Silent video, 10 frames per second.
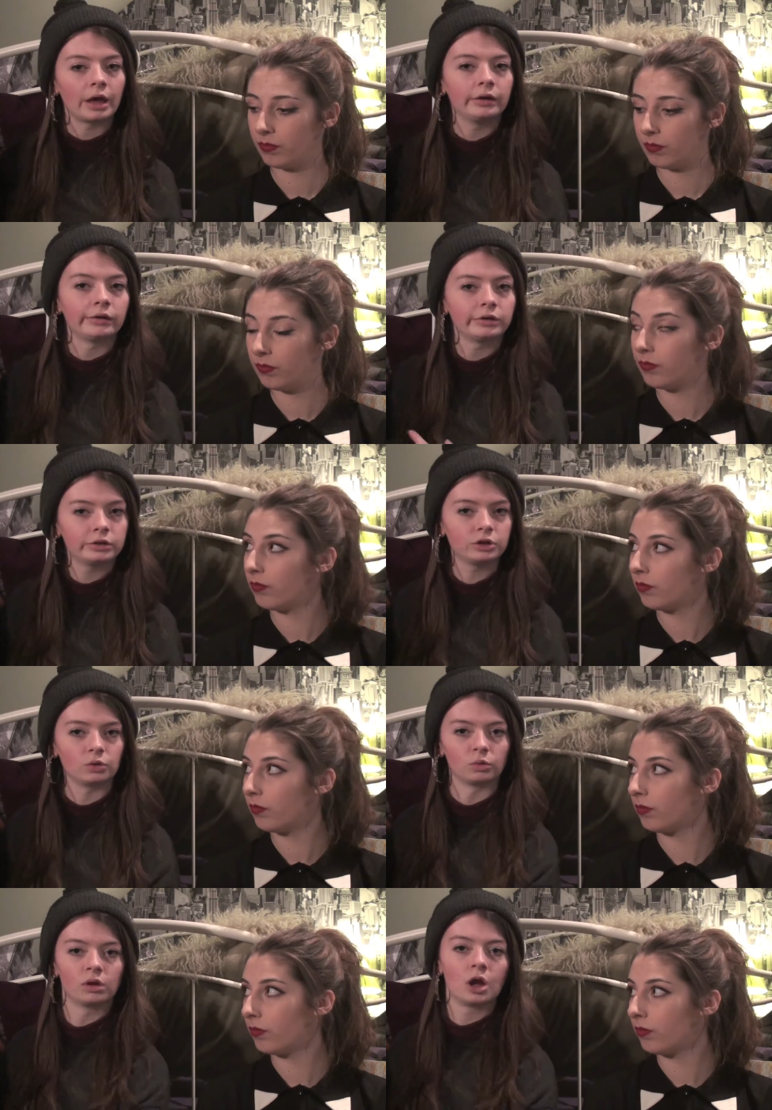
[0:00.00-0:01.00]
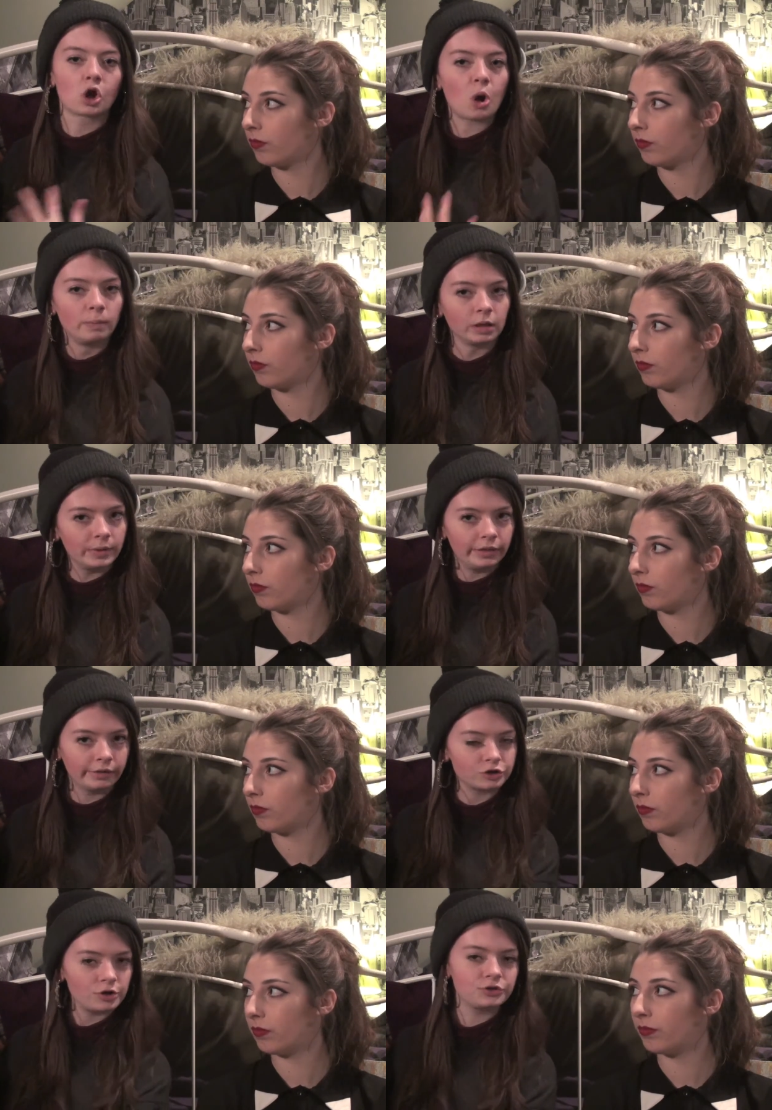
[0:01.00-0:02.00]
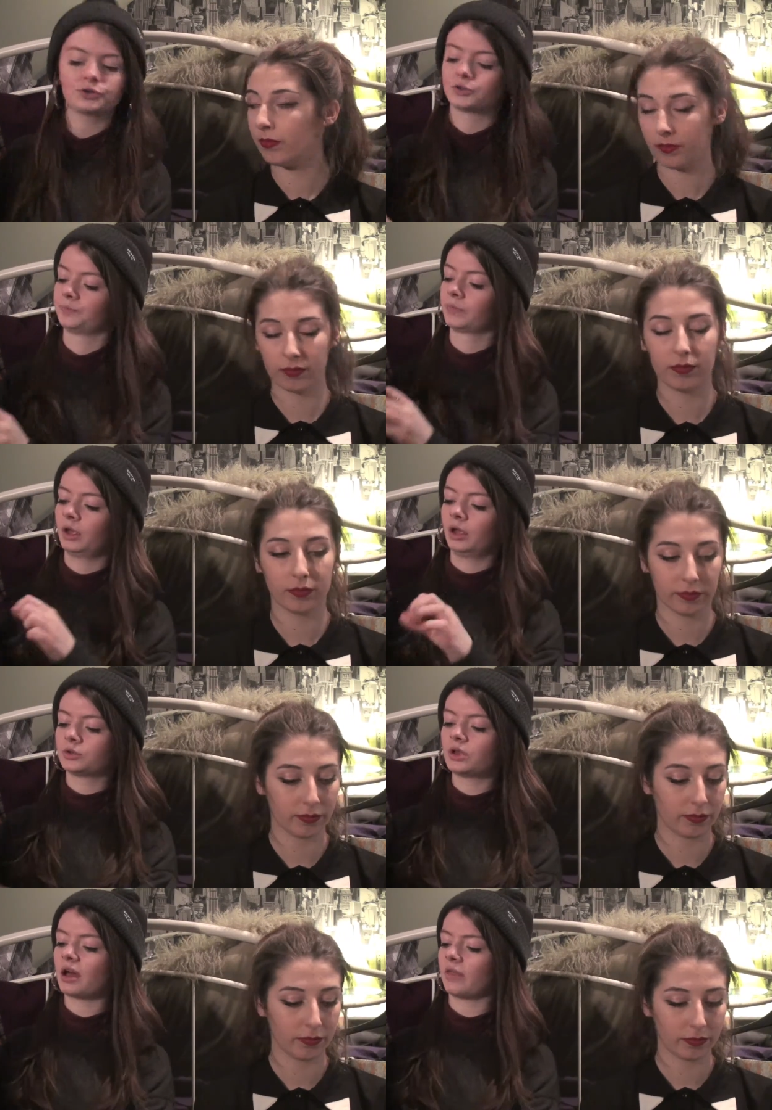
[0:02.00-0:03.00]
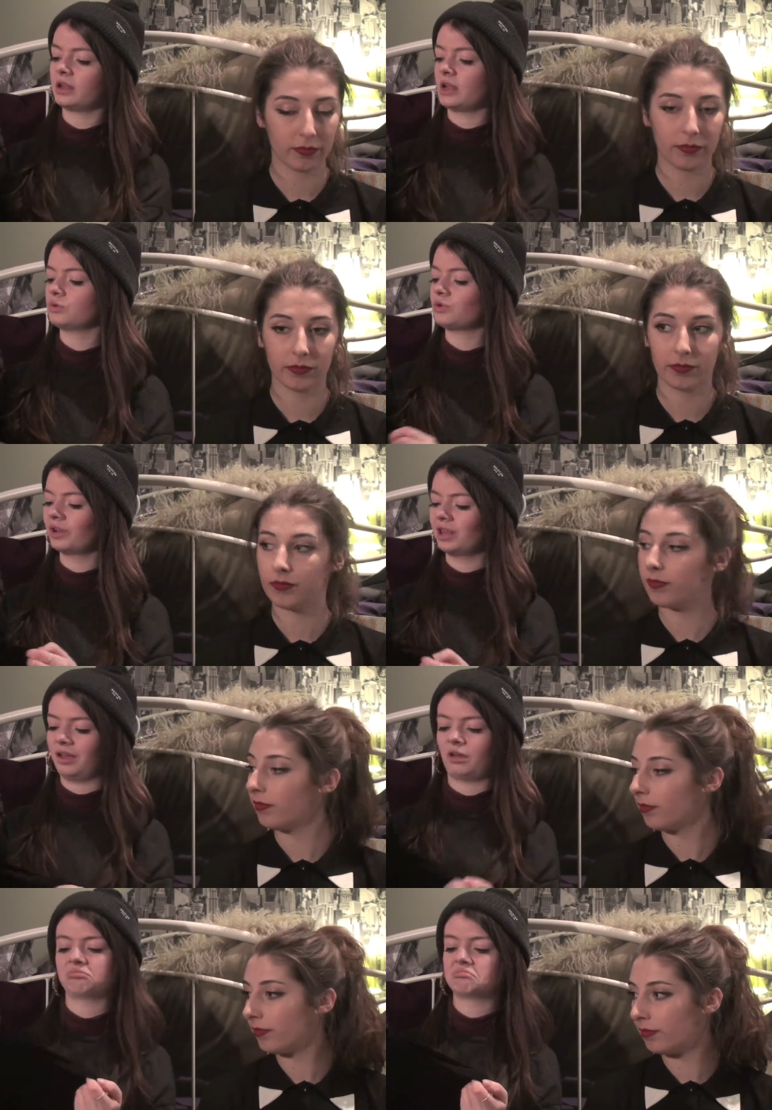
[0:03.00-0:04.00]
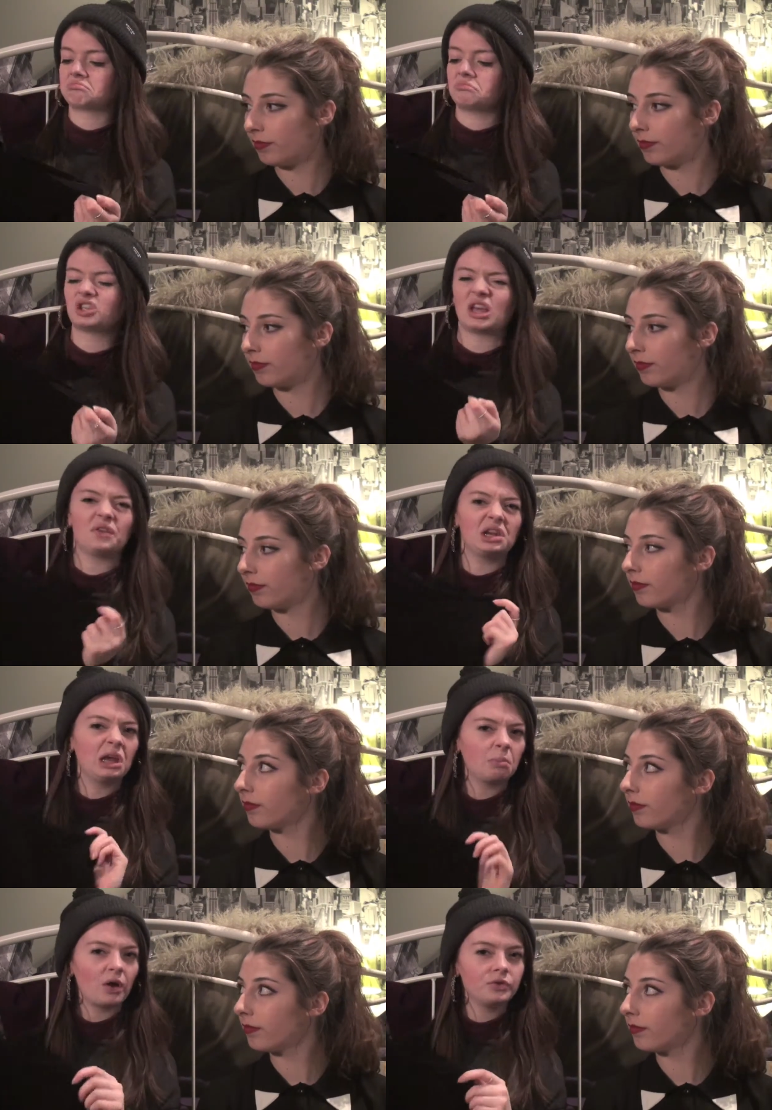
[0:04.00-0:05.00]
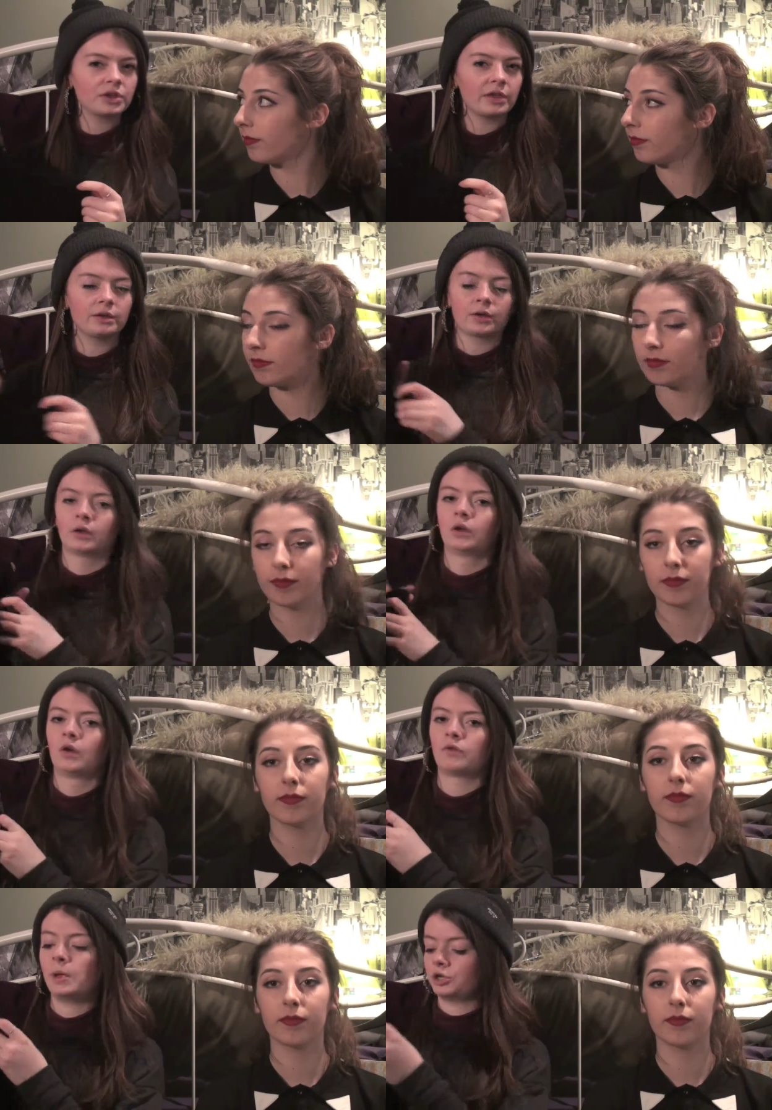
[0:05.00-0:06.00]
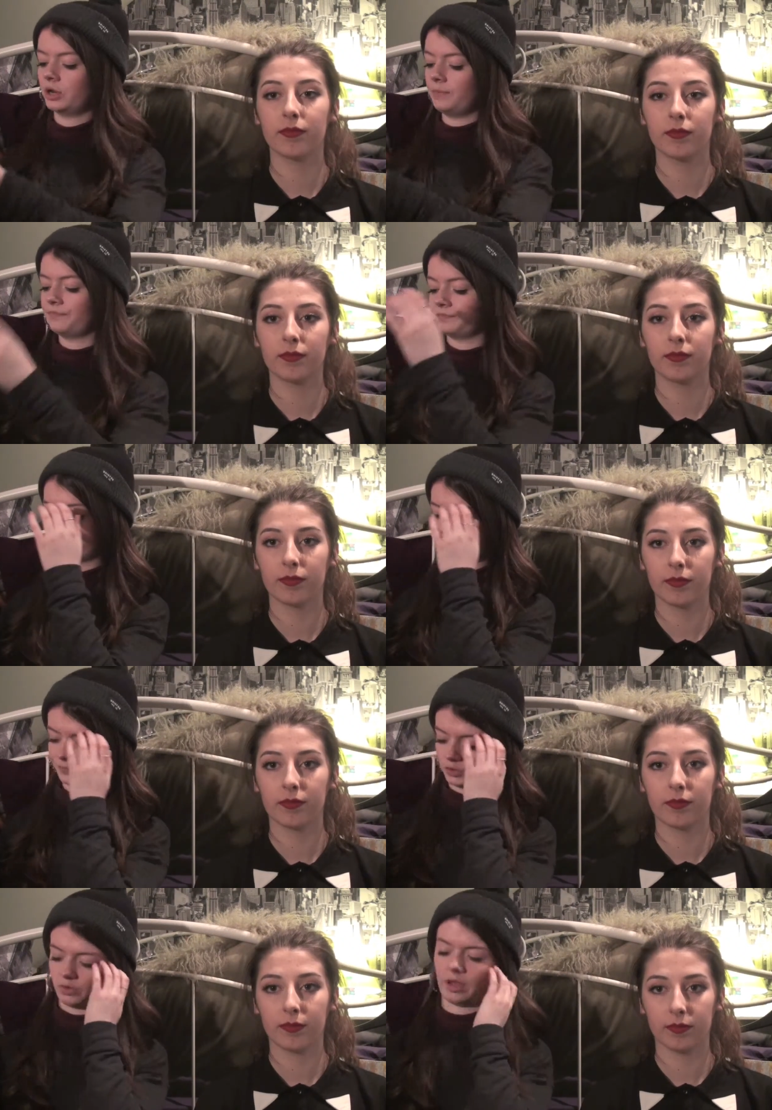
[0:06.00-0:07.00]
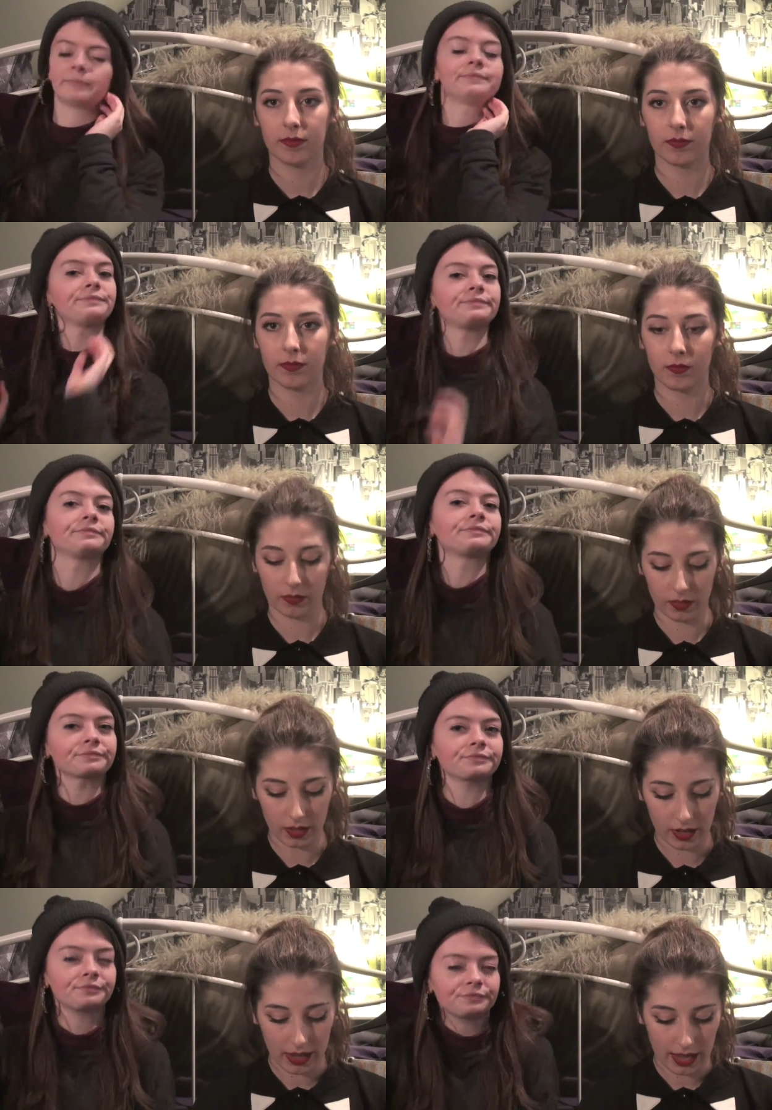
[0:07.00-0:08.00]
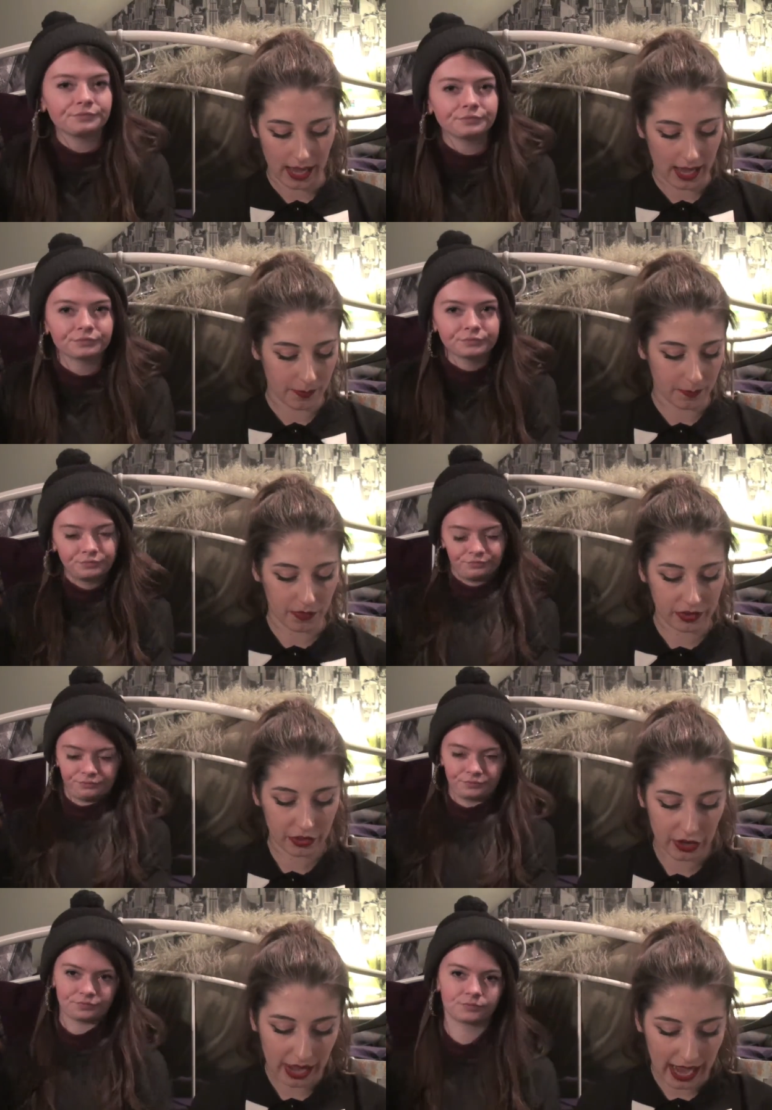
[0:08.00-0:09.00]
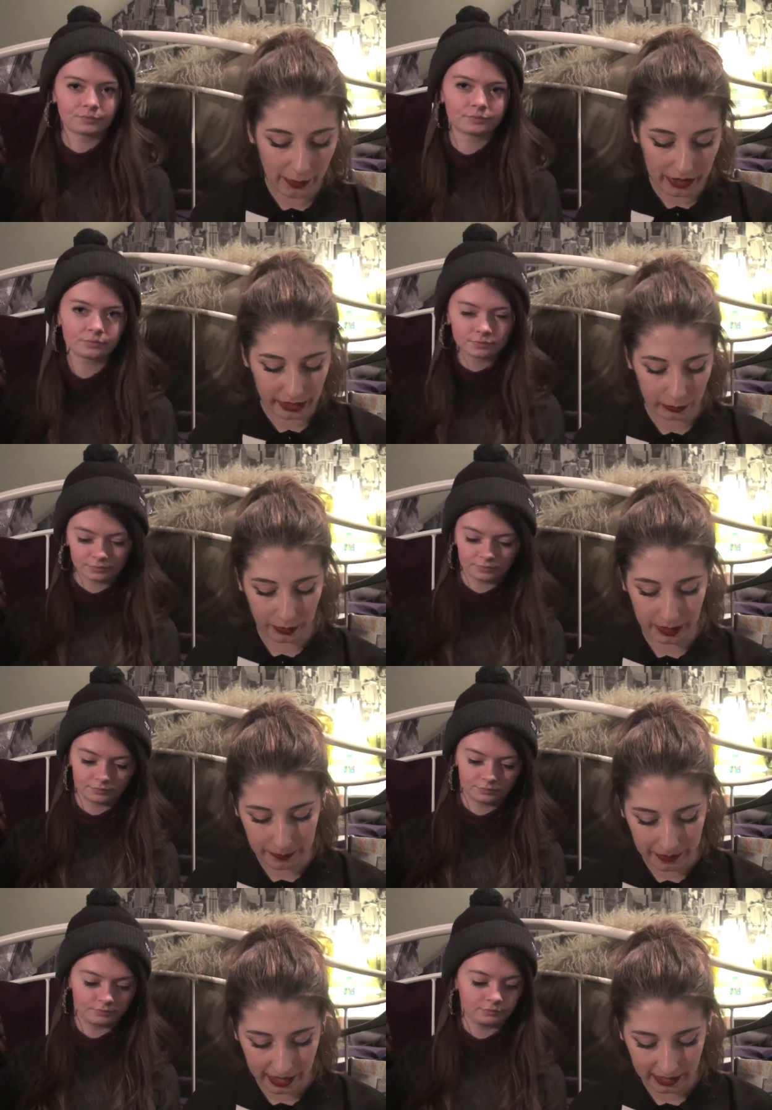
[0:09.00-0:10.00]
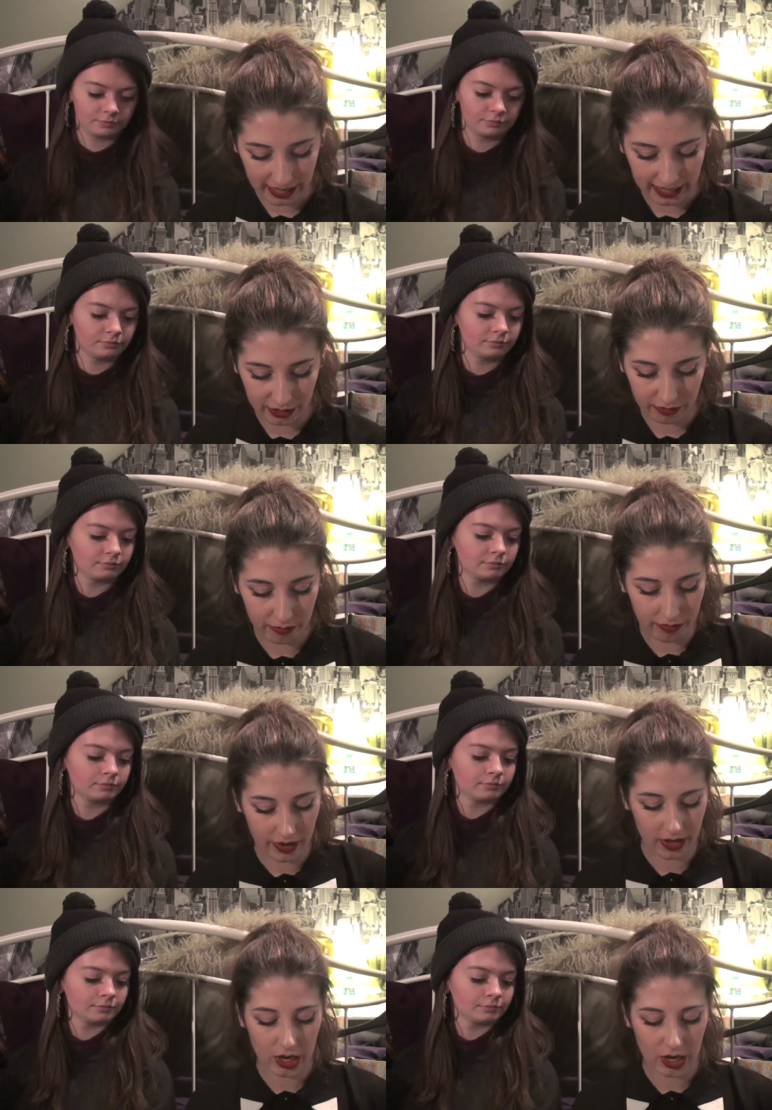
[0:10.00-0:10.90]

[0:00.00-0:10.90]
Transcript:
Speaker 1: kind of, you know, complement the trousers. So yeah, I think that was only like £7–8 I think
Speaker 2: from H&M. So yeah. Moving on now, I went a wee bit kind of